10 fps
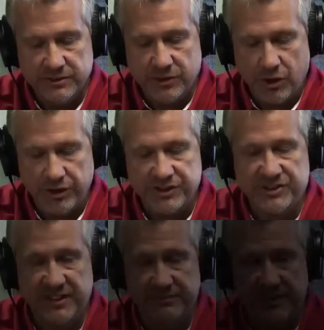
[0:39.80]
Curtis
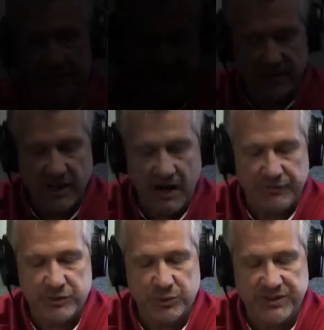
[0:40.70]
Stephan. The
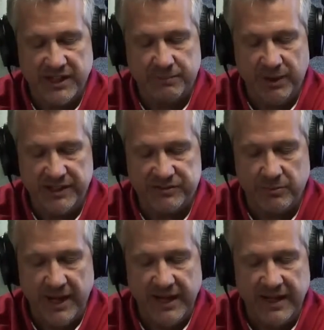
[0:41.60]
conference will take place
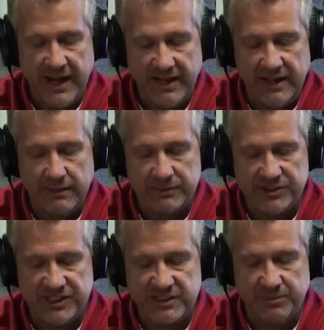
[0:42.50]
from 8 a.m. to
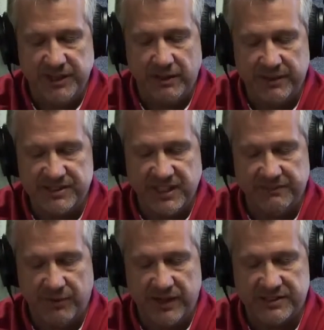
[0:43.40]
6 p.m. at
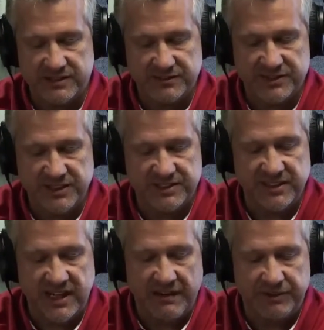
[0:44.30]
St. Francis of
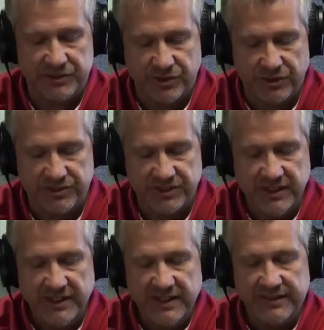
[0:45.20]
Assisi Catholic Church
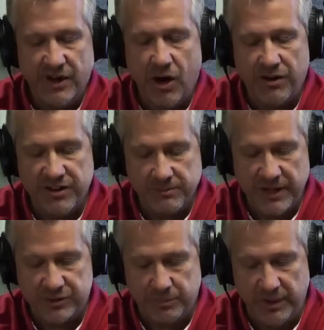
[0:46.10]
in the heart of the
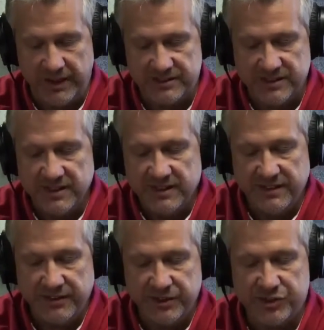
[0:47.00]
Metroplex,
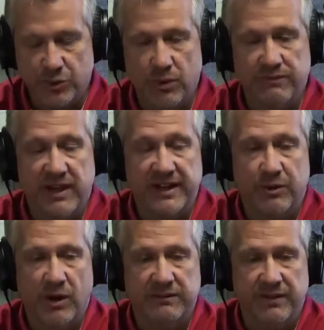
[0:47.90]
near the shore of Lake
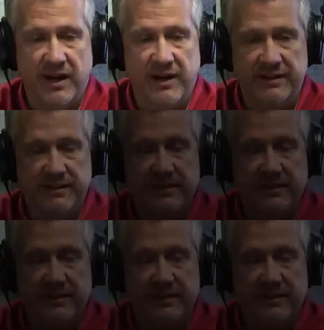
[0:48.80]
Grapevine.